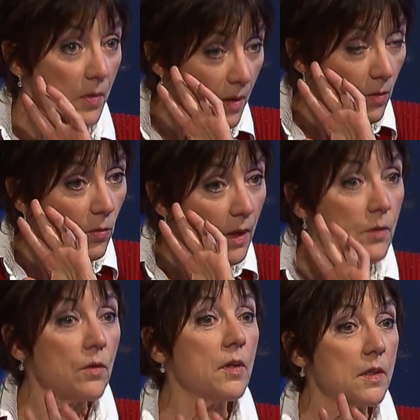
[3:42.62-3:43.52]
the,
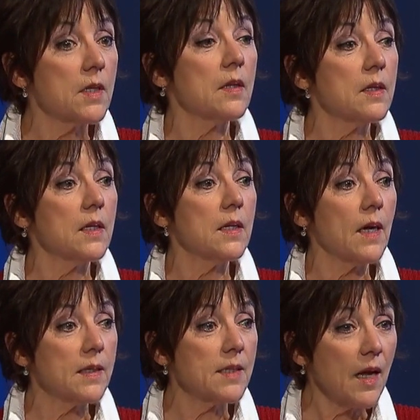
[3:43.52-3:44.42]
it, the,
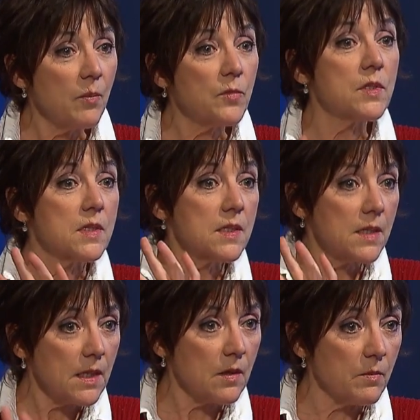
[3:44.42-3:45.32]
the attempt to
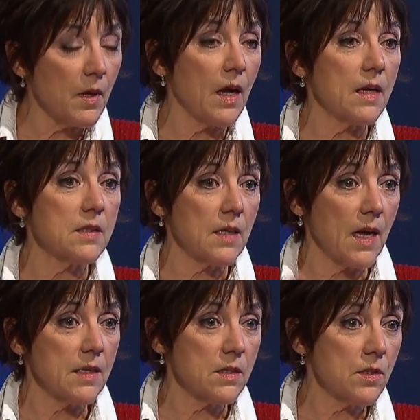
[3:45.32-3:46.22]
see him as,
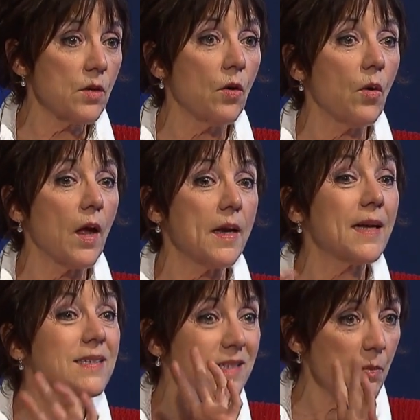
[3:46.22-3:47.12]
as you know, an
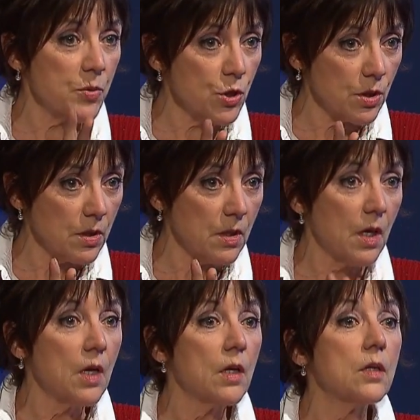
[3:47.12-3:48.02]
exception
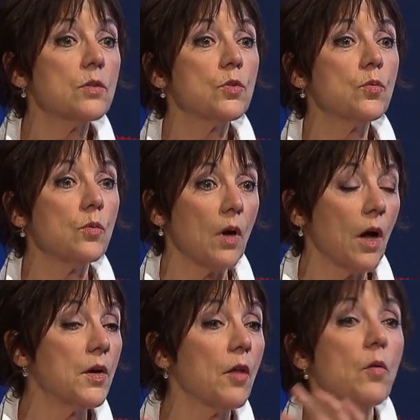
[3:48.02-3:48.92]
to
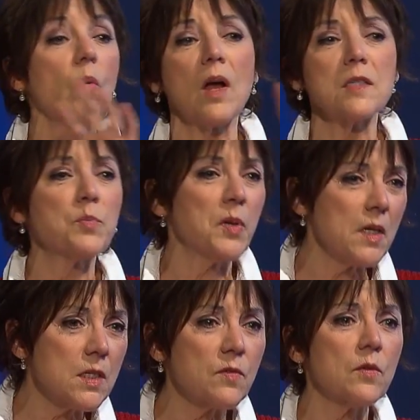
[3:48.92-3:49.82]
an otherwise
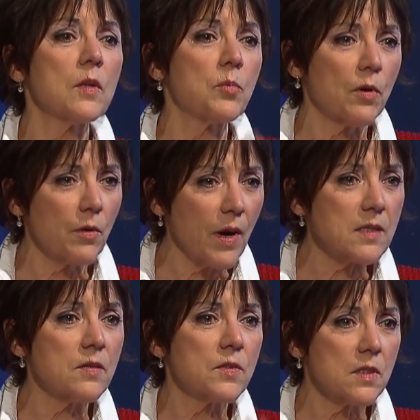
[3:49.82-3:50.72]
peaceful and
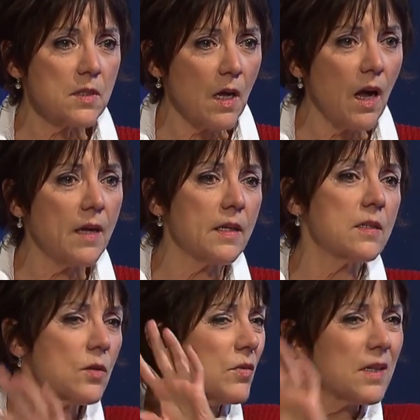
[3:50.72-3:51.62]
progressive society,
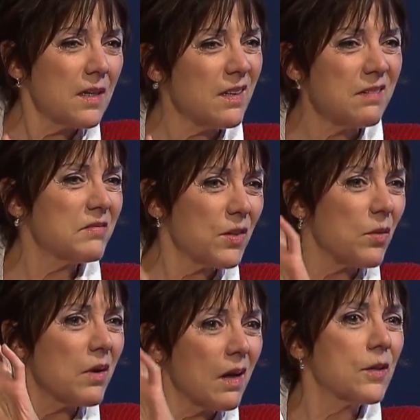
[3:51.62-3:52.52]
so it, it, you
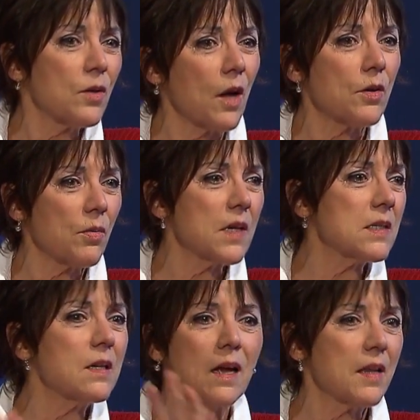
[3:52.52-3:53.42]
know, a, a
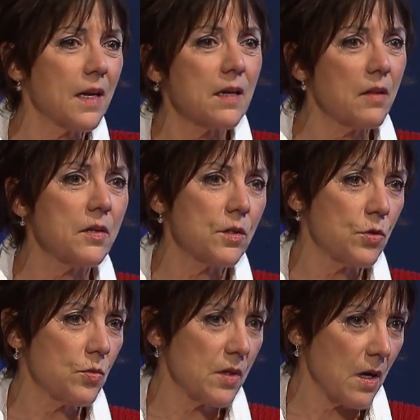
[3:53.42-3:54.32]
crazy guy that had nothing to
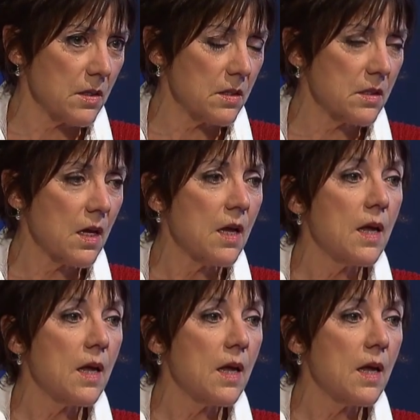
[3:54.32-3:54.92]
do with us,